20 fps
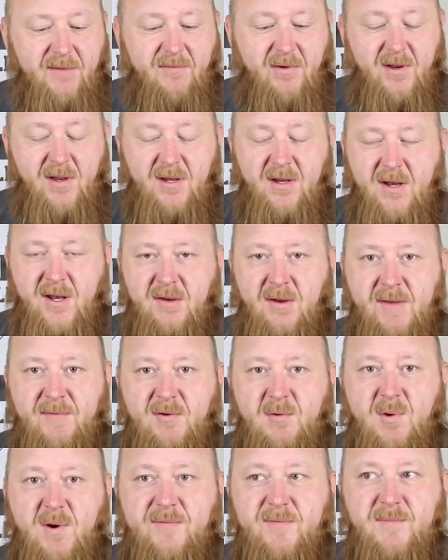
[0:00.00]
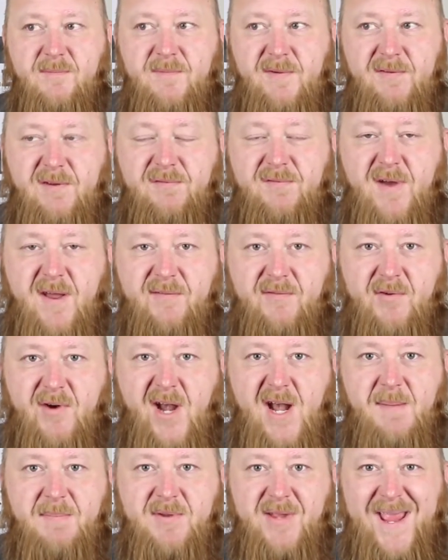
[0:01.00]
everywhere from 55
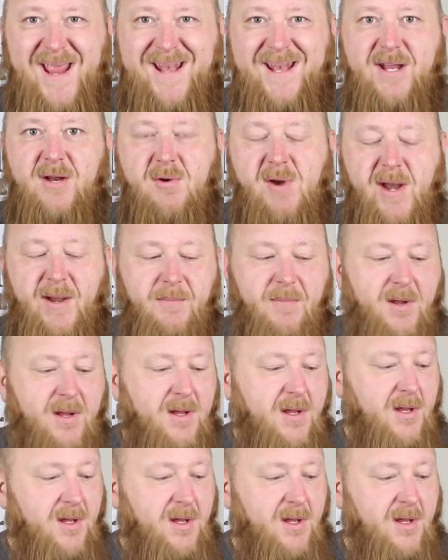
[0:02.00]
grain up to 80 grain.